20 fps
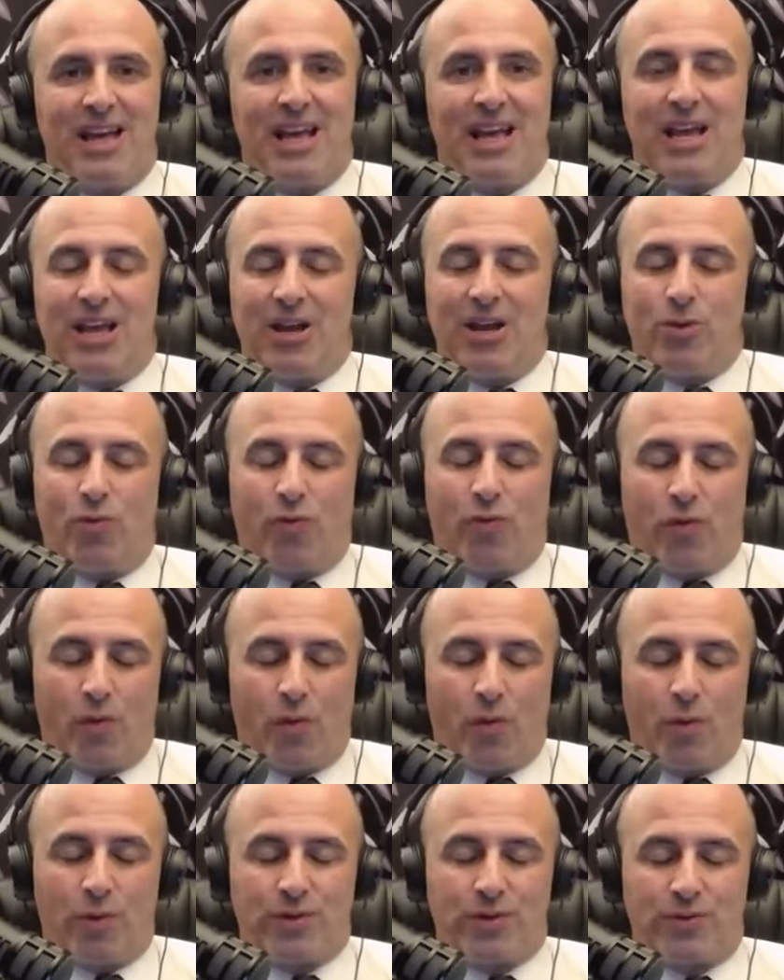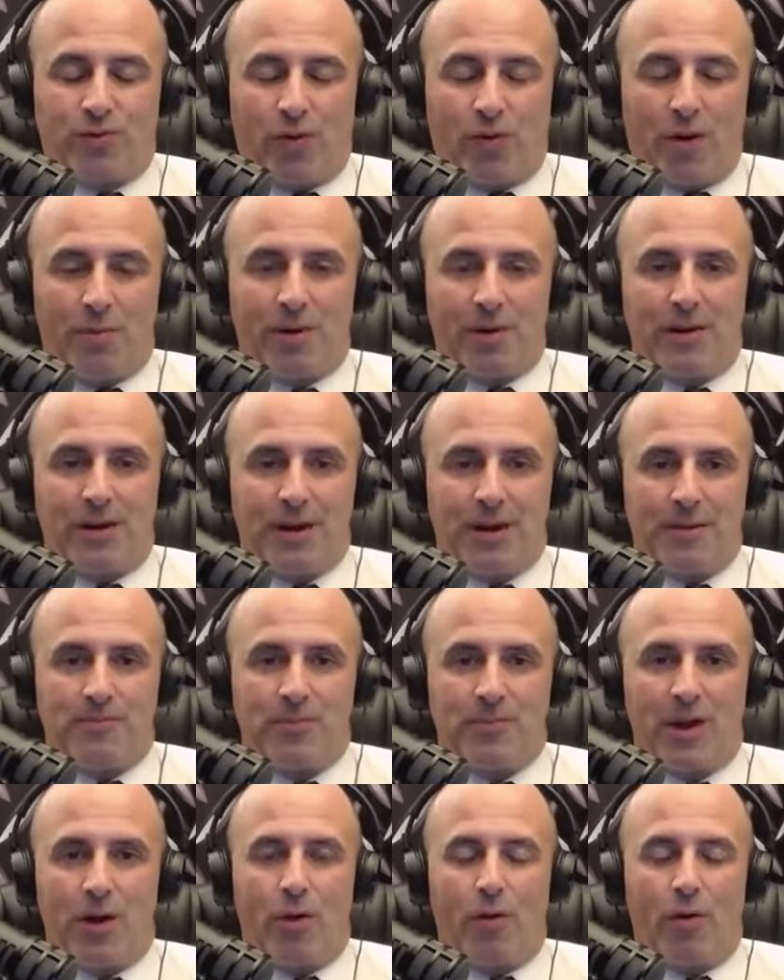He f- was formerly
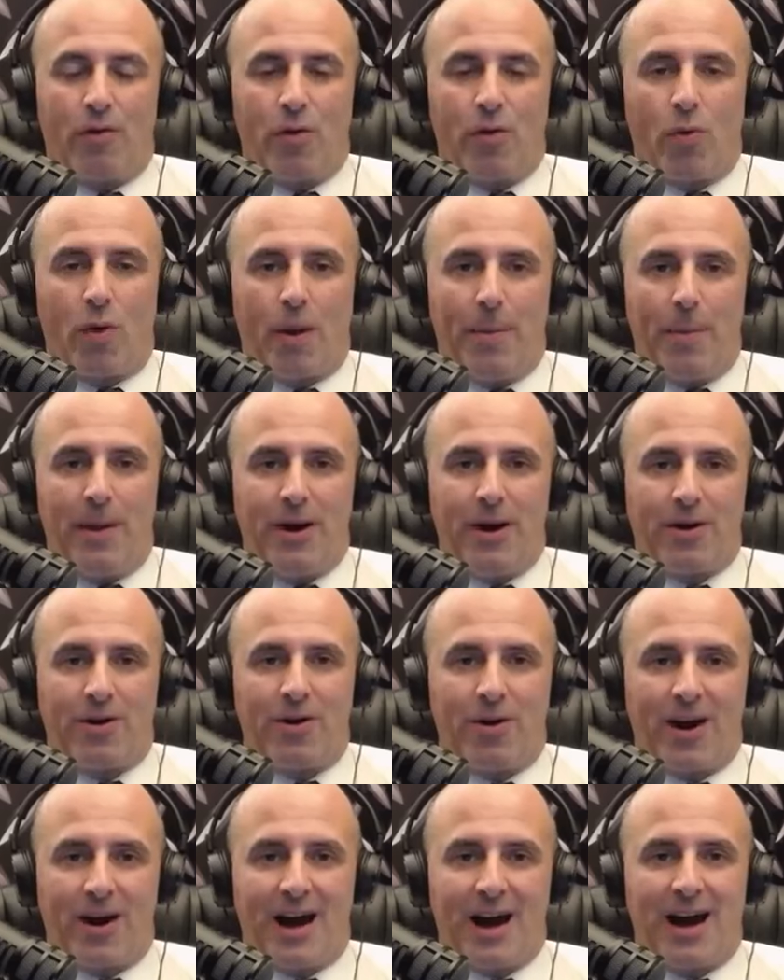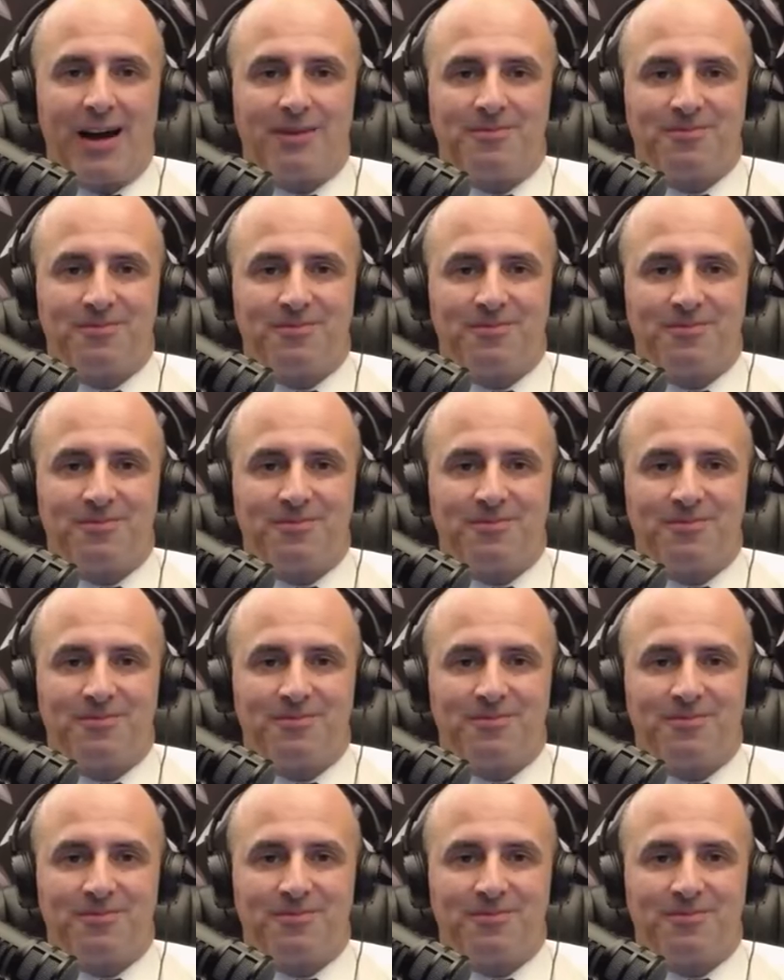an over the wall pit crew guy.